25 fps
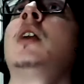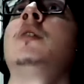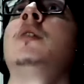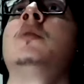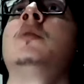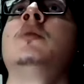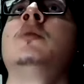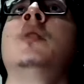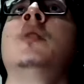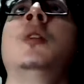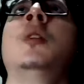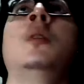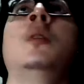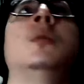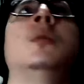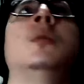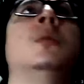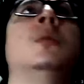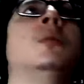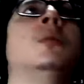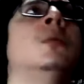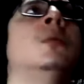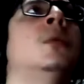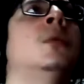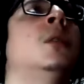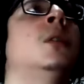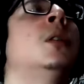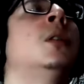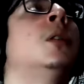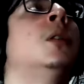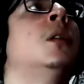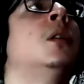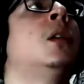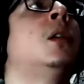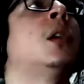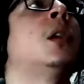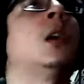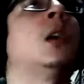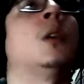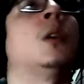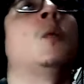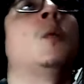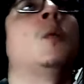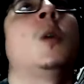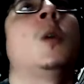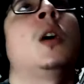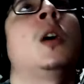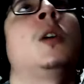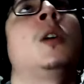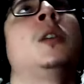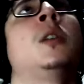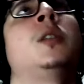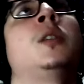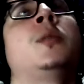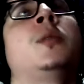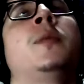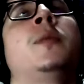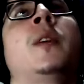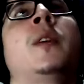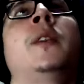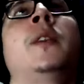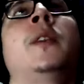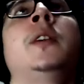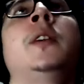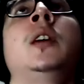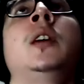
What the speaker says: don't know, well, it's very